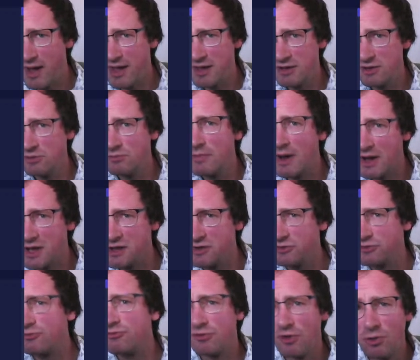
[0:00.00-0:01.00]
you might
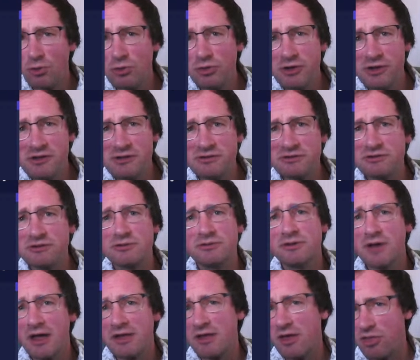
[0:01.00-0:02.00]
use folders
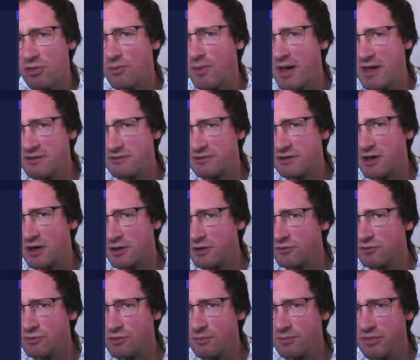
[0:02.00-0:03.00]
and other ways to kind
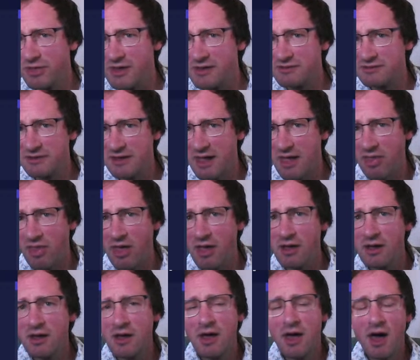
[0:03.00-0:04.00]
of group things
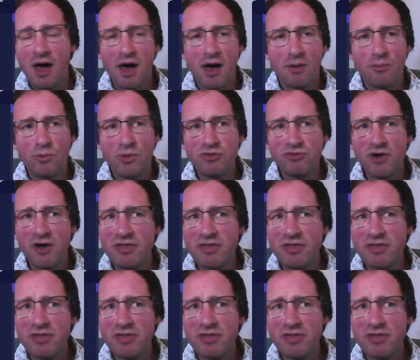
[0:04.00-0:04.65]
together. We find